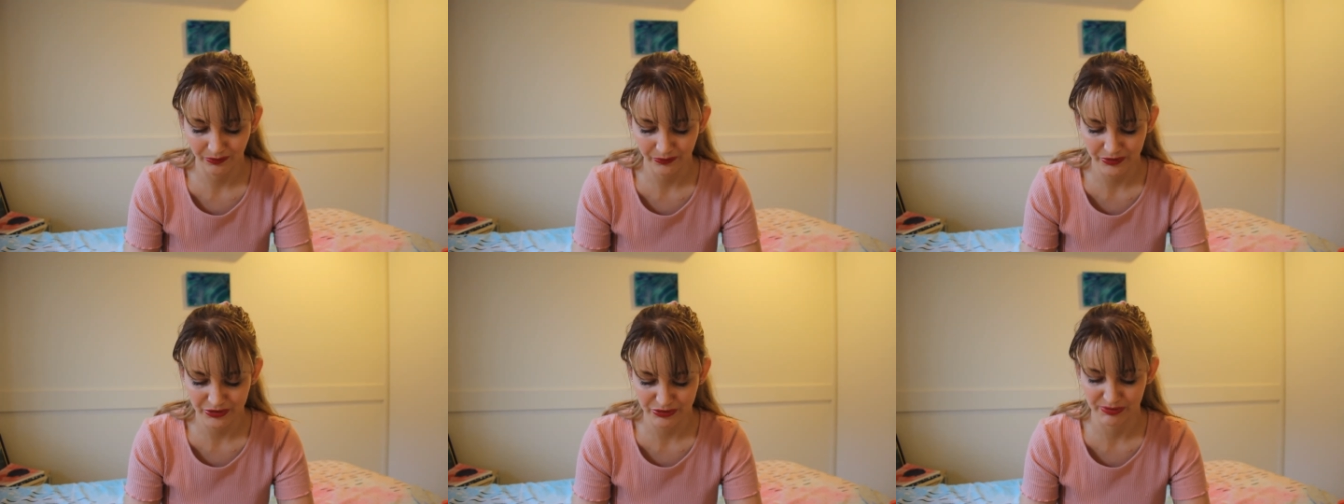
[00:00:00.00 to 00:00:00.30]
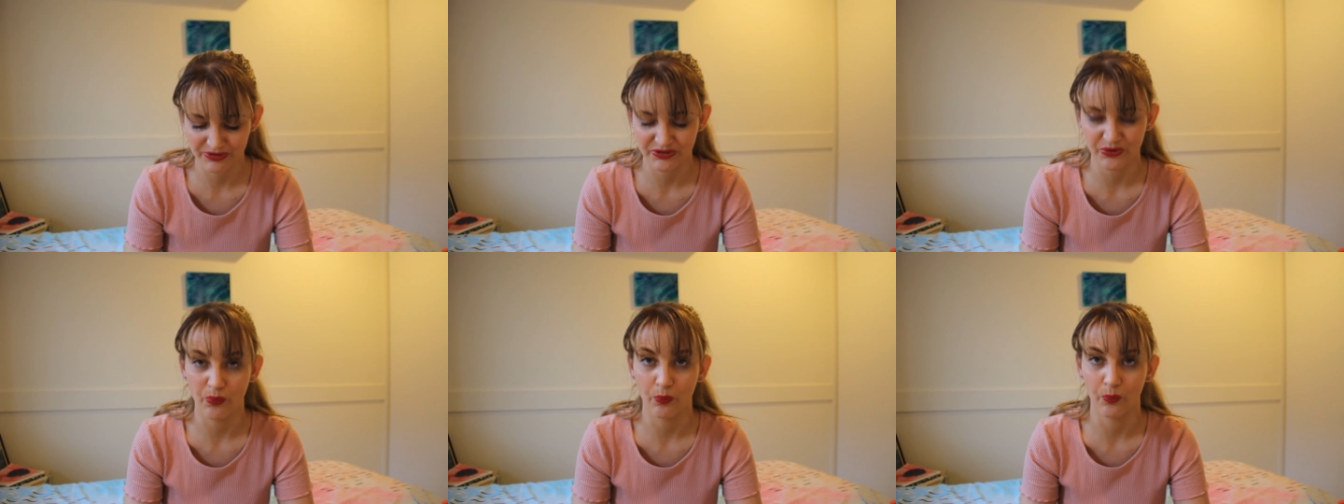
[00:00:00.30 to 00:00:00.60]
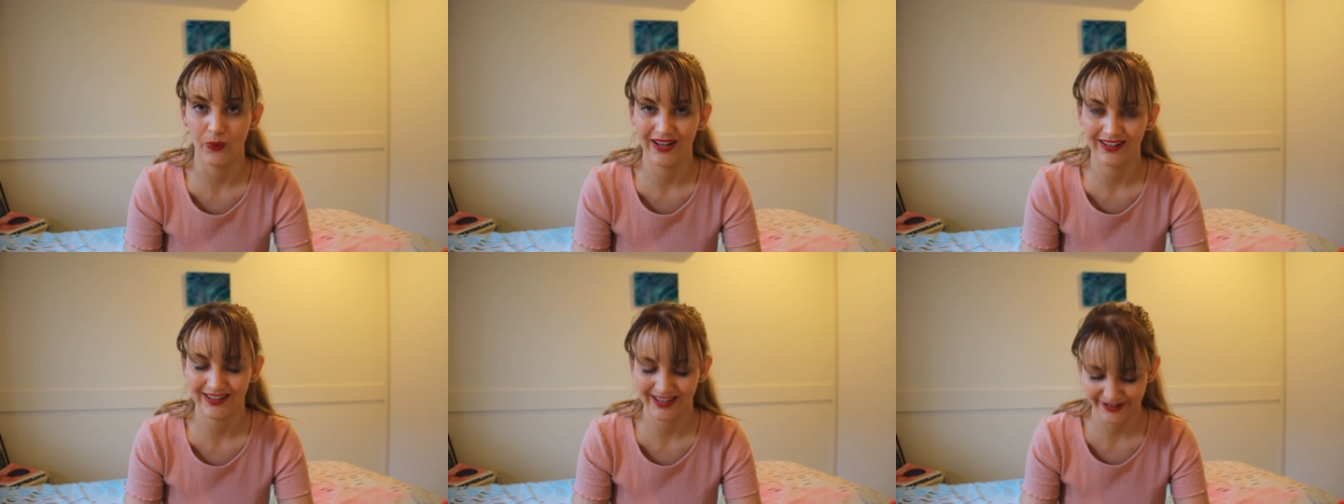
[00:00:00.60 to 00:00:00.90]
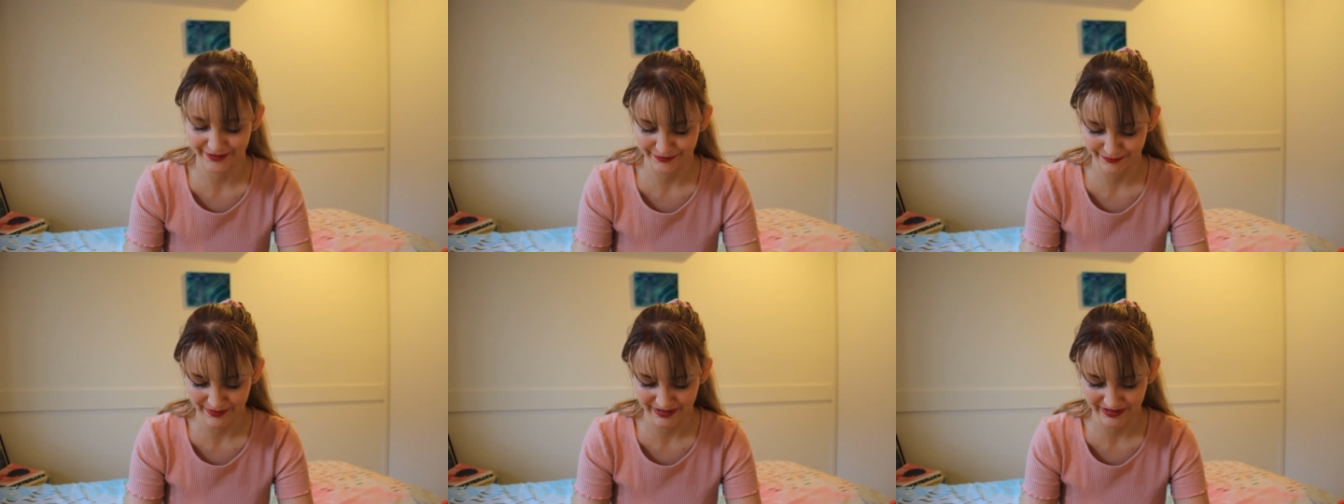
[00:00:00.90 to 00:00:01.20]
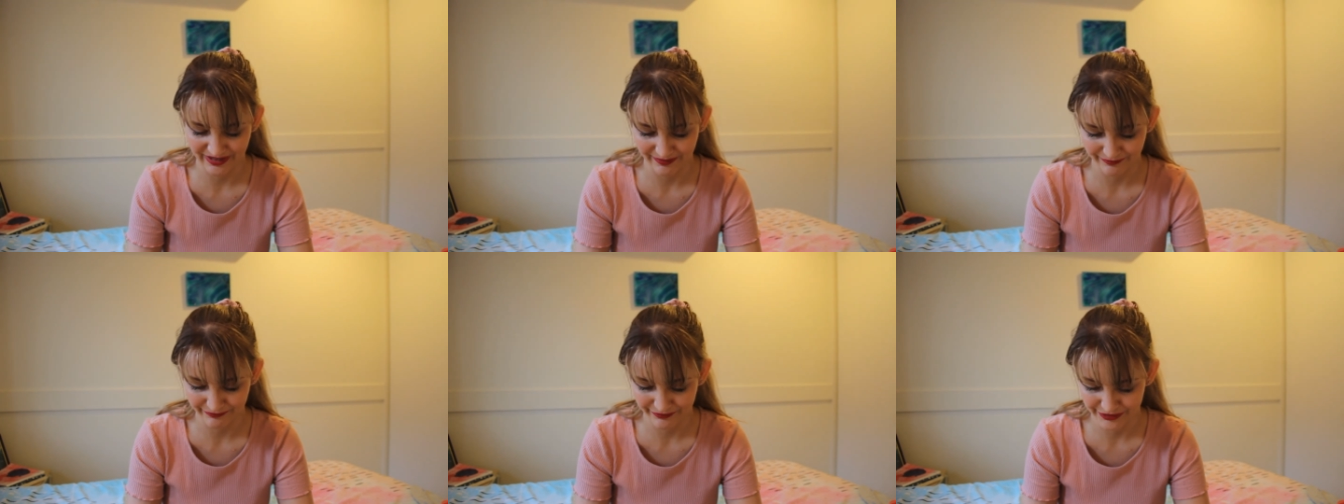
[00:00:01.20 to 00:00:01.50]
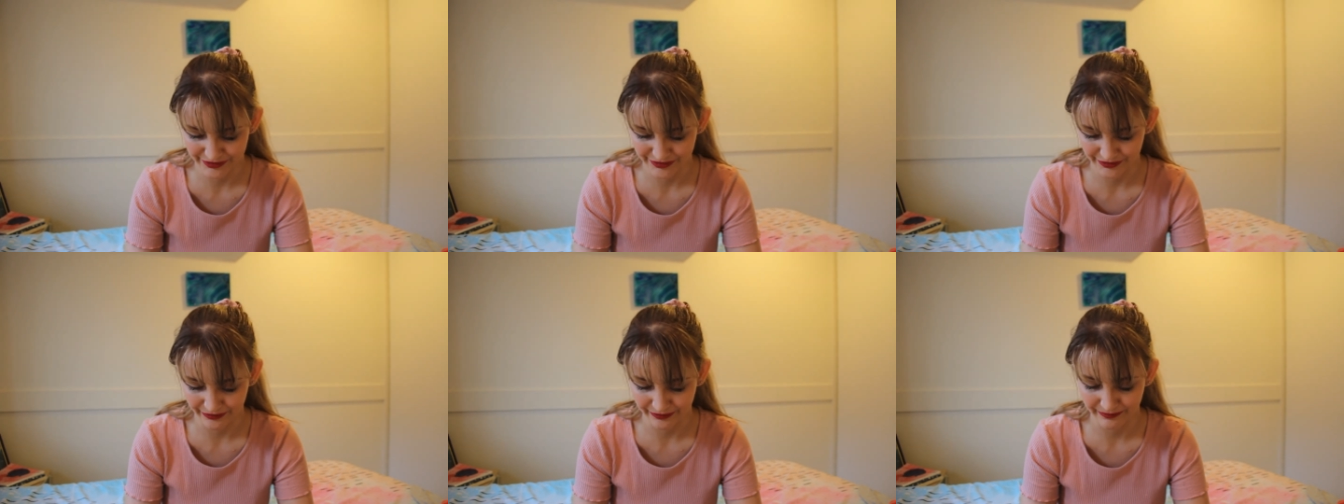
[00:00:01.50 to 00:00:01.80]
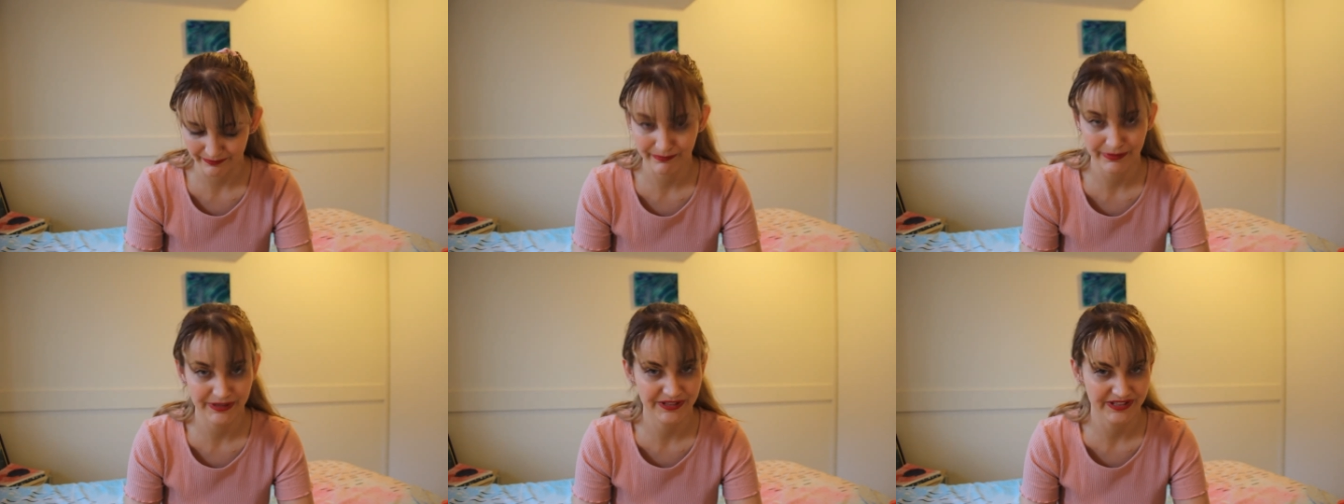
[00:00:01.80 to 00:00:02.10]
which was well out of my comfort zone,
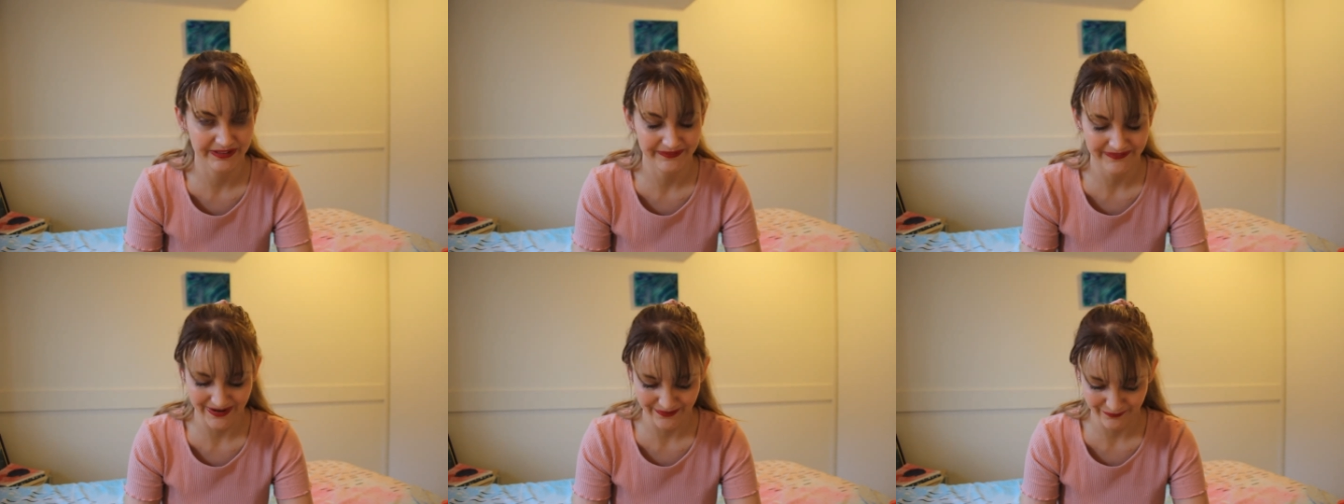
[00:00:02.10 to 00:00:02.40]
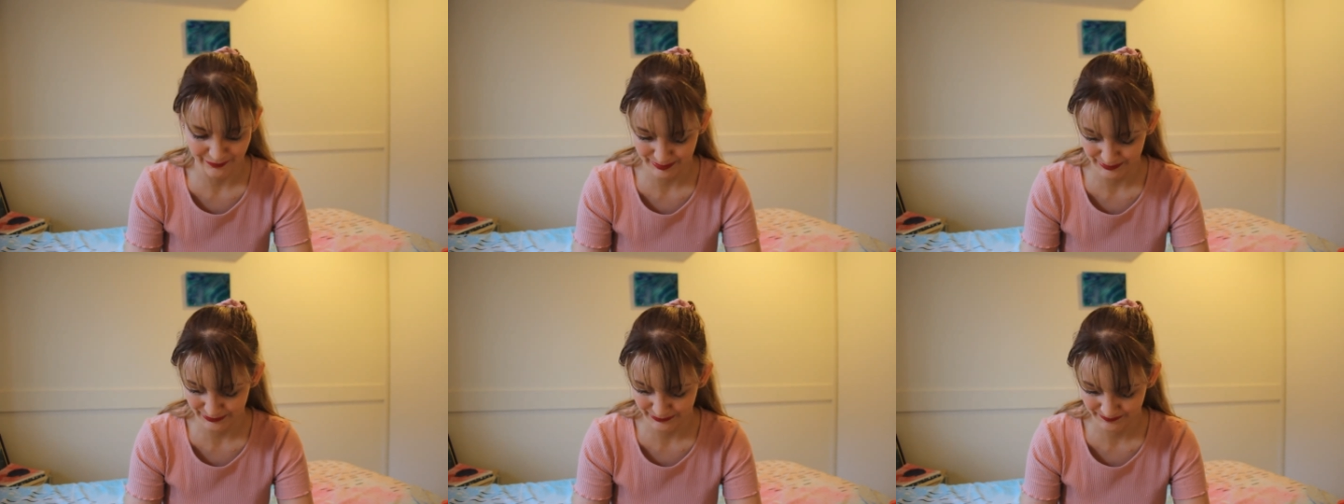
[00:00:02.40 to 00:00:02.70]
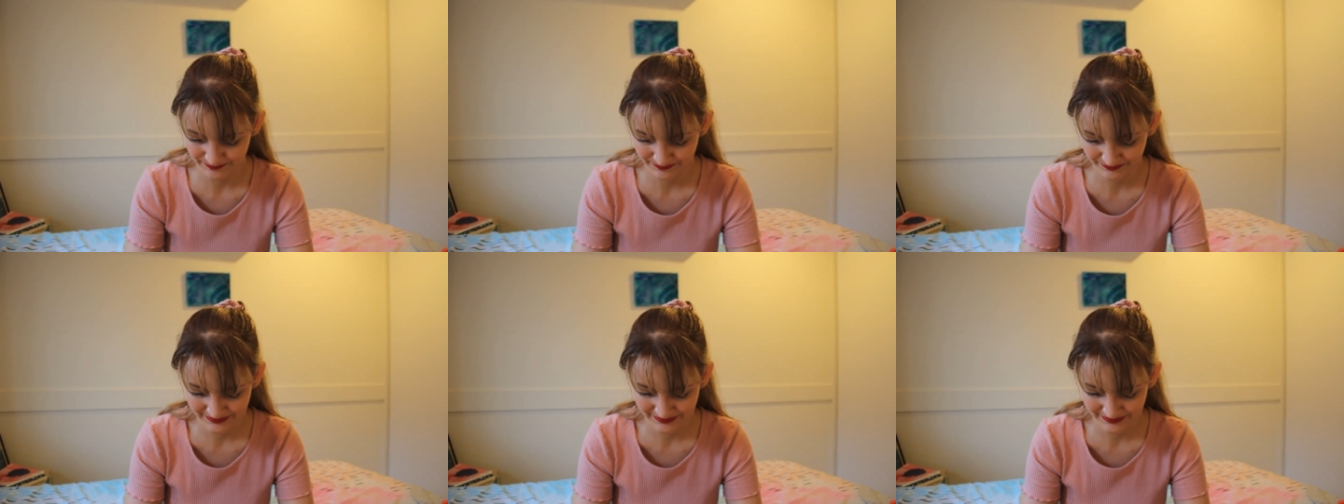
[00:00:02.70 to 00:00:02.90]
but survivable.